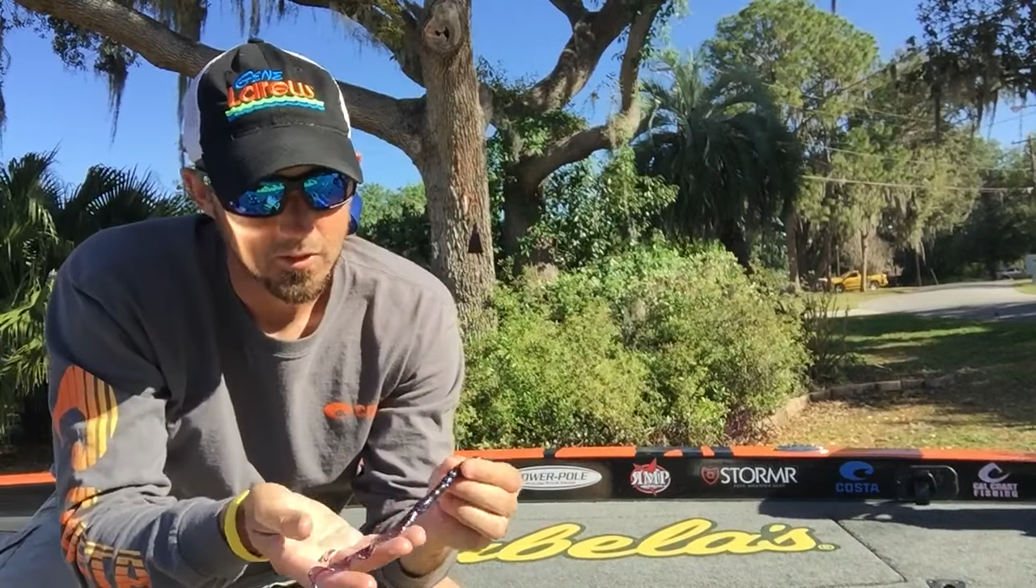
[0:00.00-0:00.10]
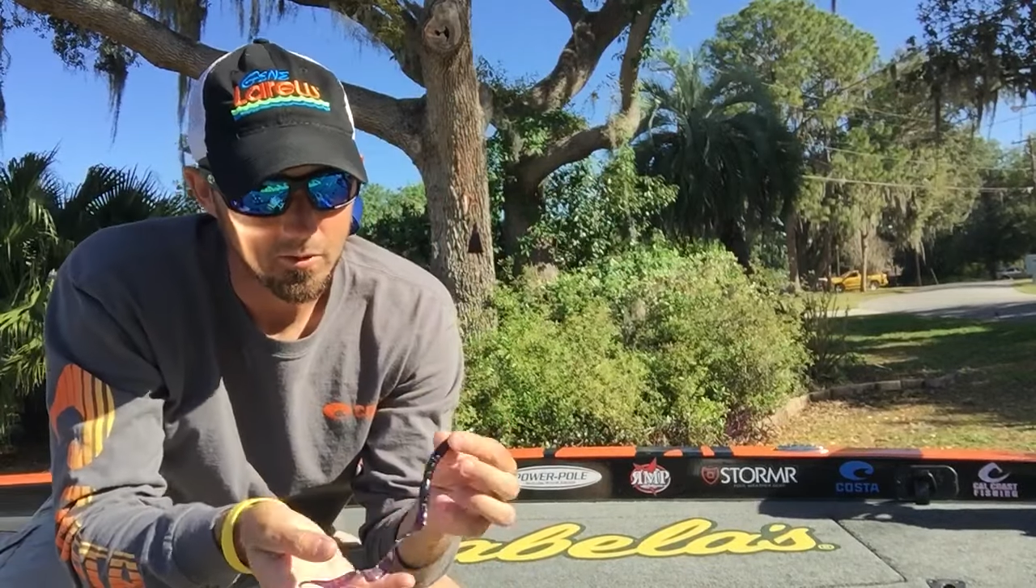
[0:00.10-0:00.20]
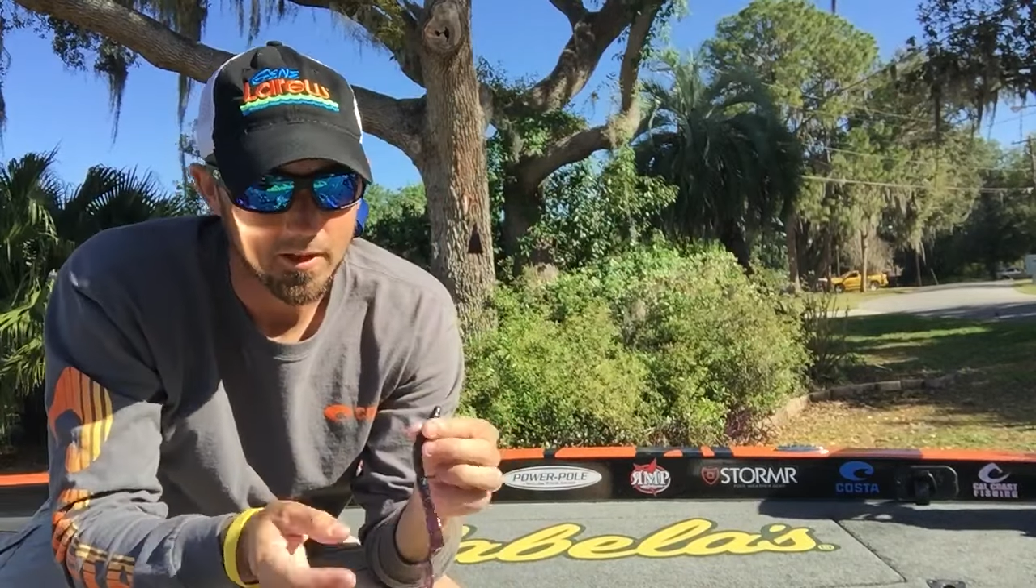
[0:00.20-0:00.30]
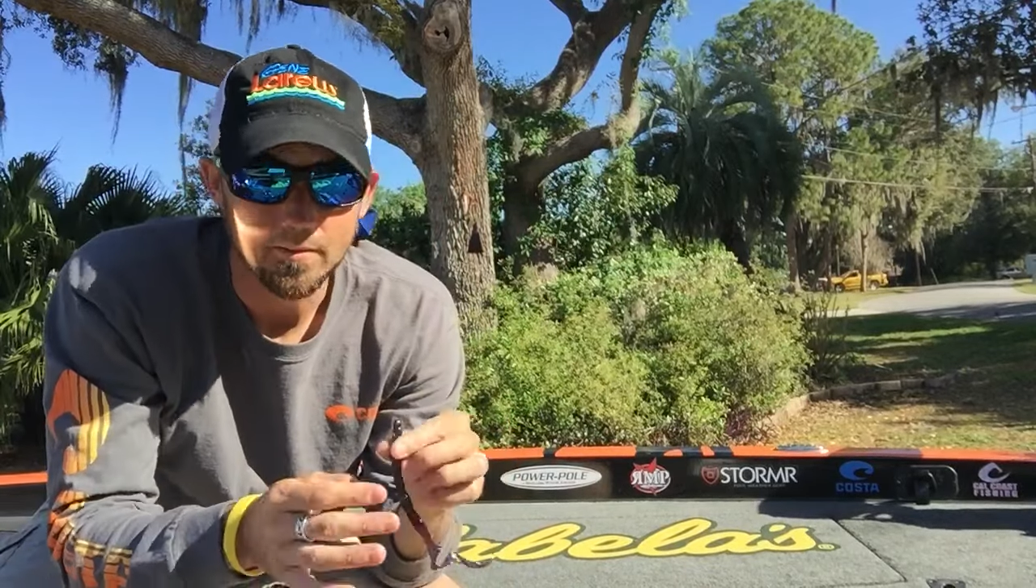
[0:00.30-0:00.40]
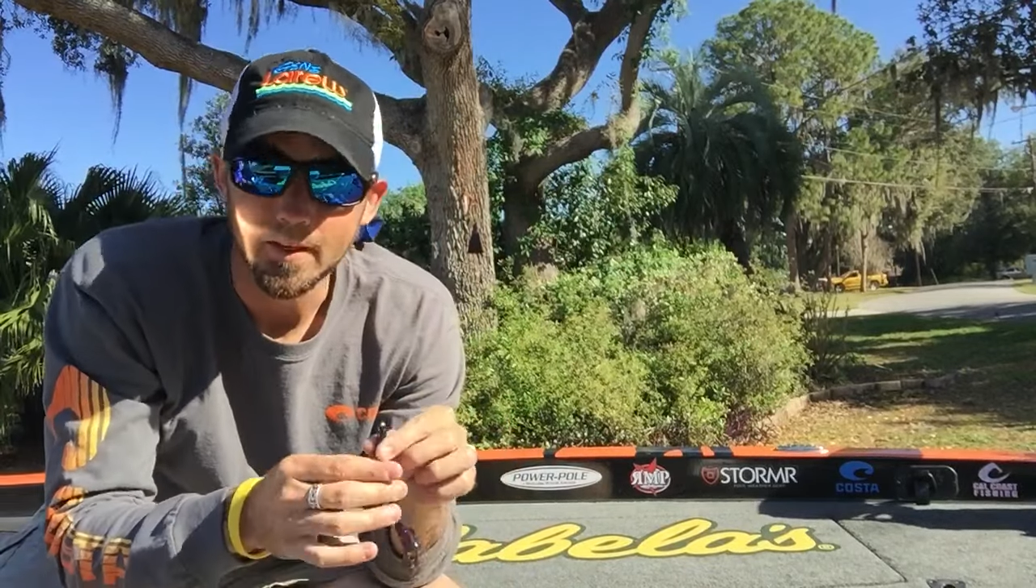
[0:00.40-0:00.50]

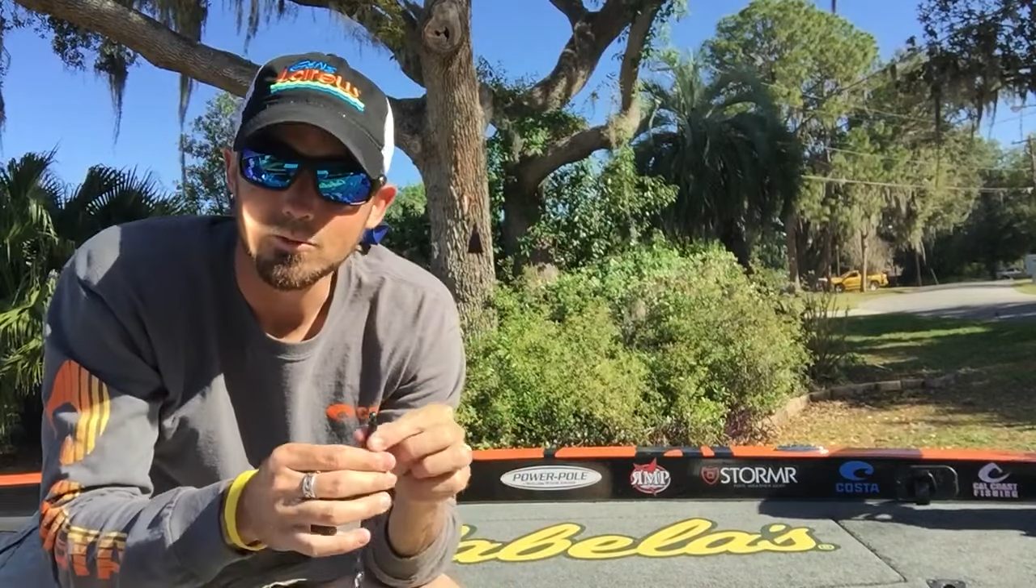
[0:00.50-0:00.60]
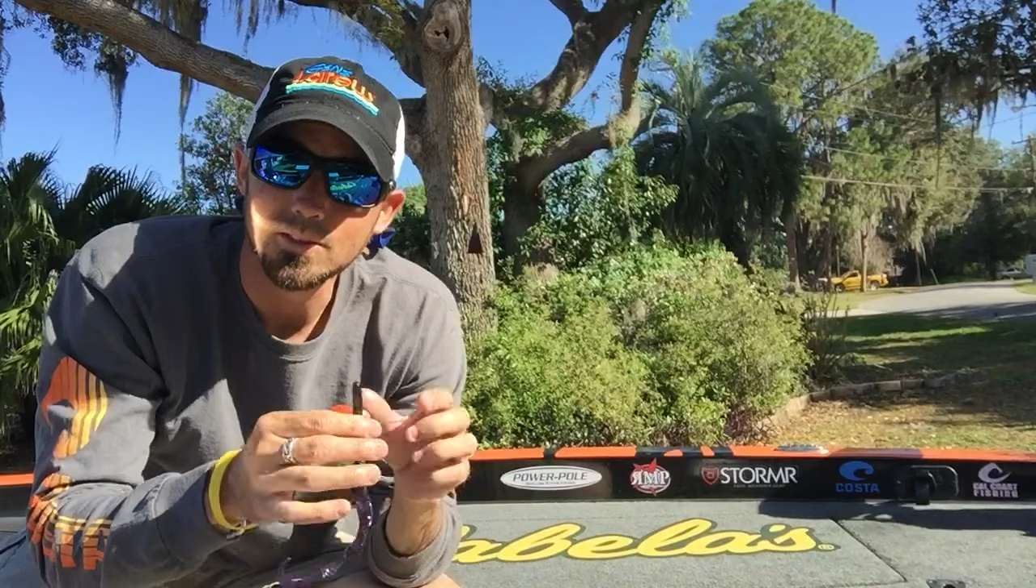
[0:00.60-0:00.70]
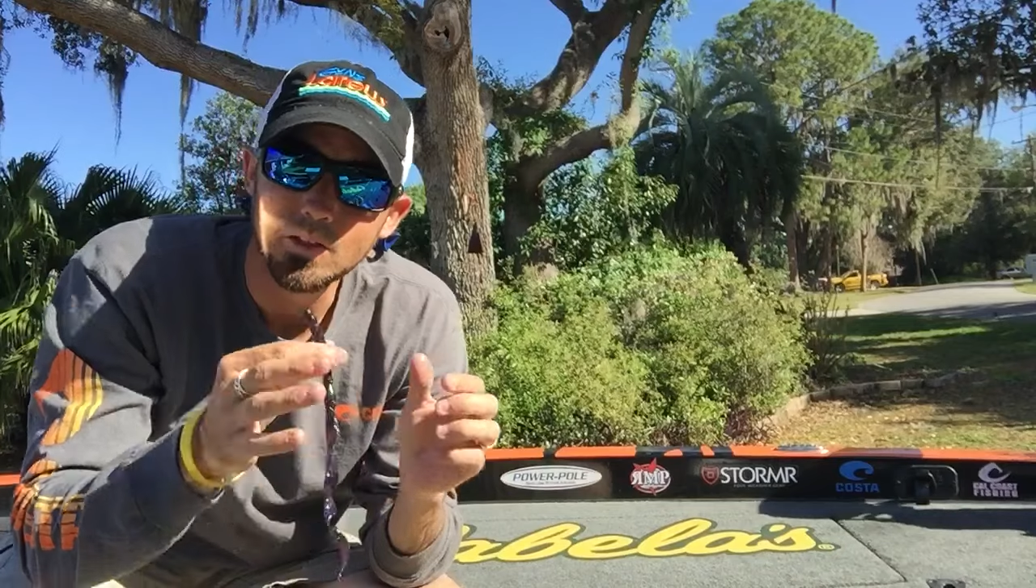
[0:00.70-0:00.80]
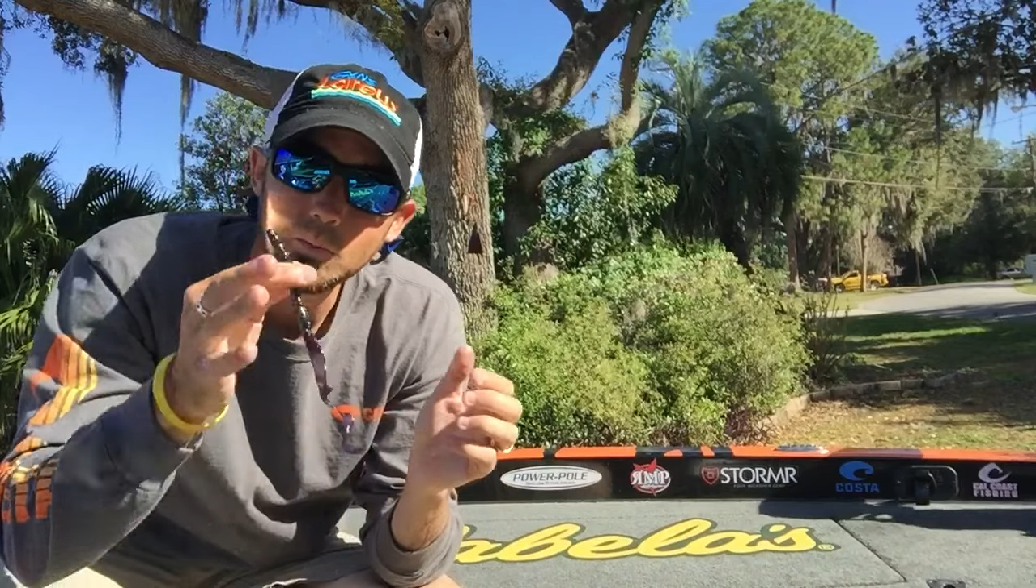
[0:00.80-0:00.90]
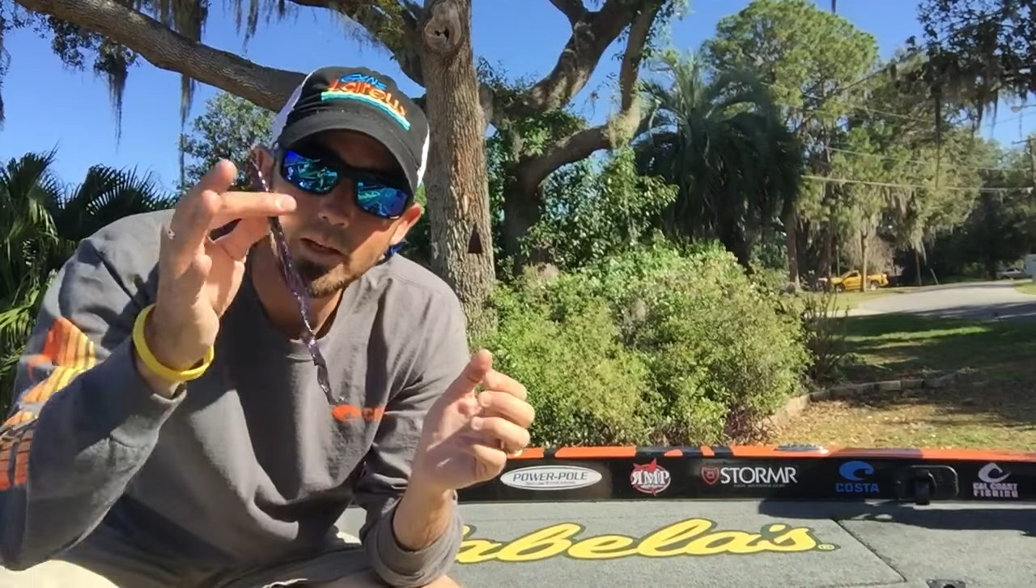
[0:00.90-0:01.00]
Anyway, that was
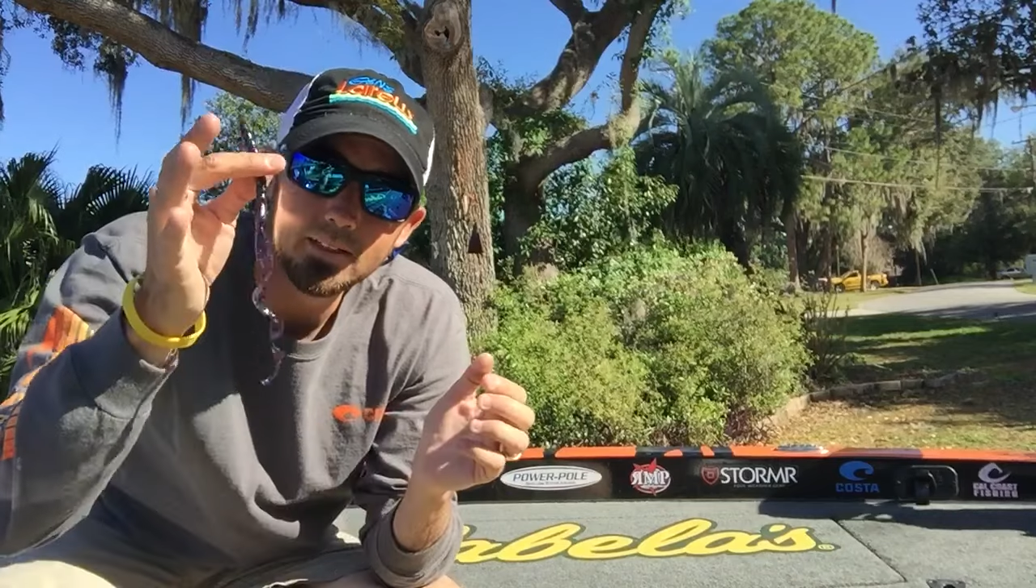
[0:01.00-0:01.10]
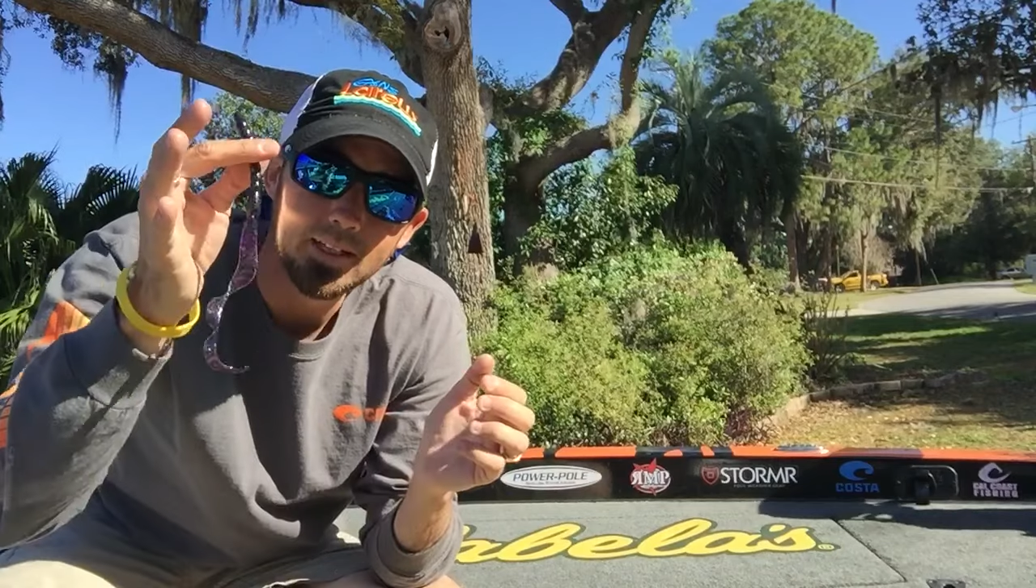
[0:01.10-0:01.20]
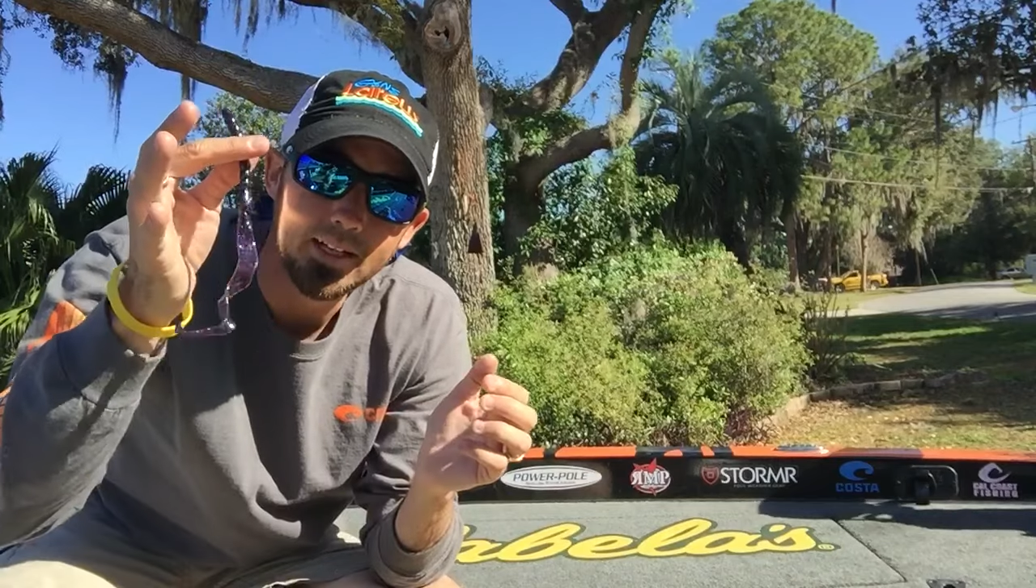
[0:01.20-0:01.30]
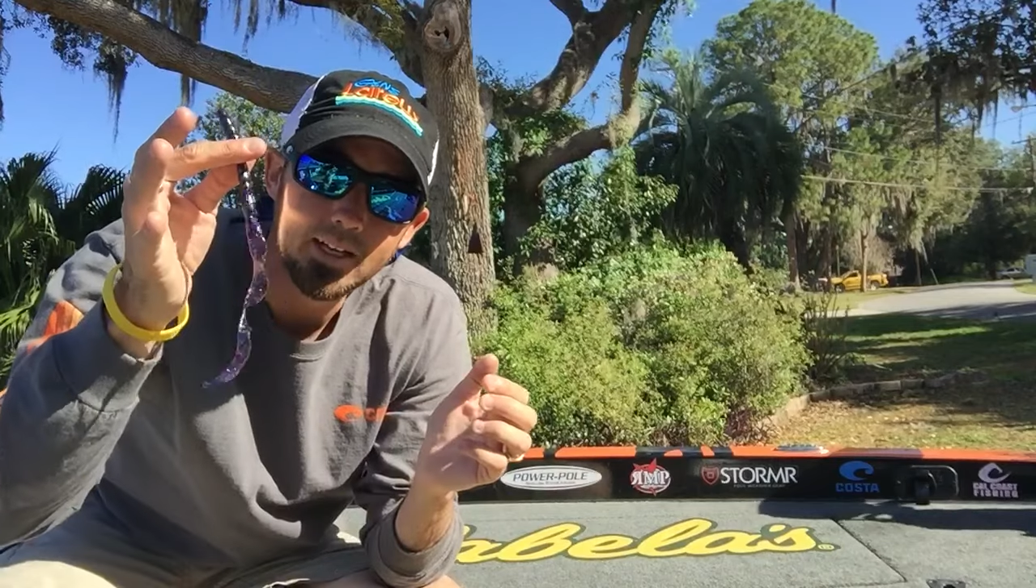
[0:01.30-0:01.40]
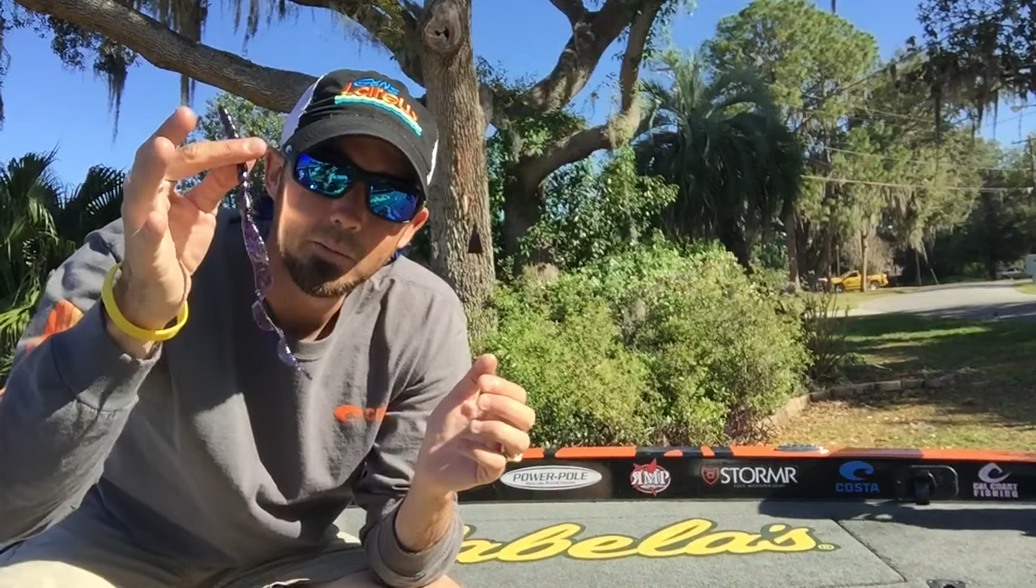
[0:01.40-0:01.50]
another bait
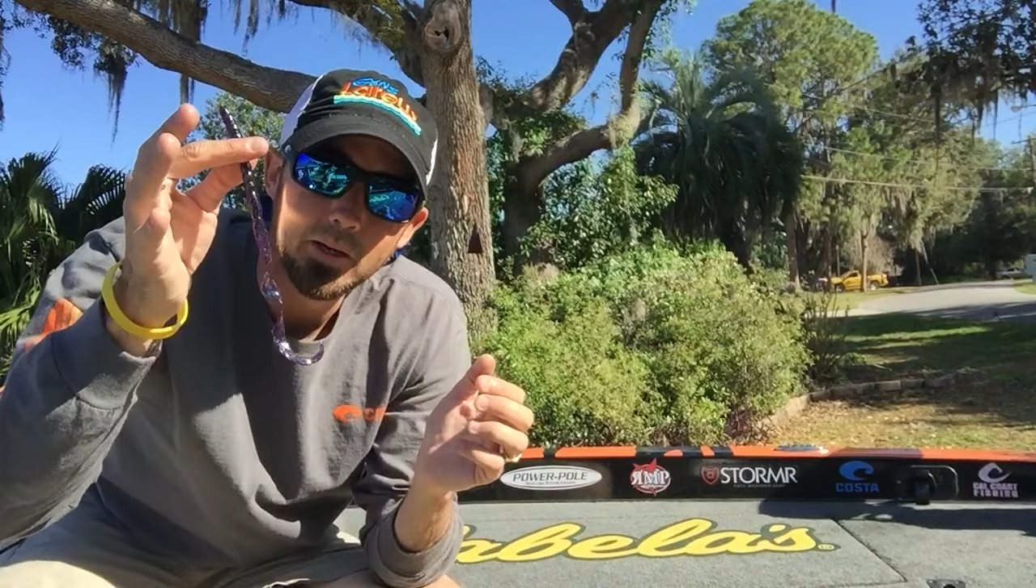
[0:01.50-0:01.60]
that I kind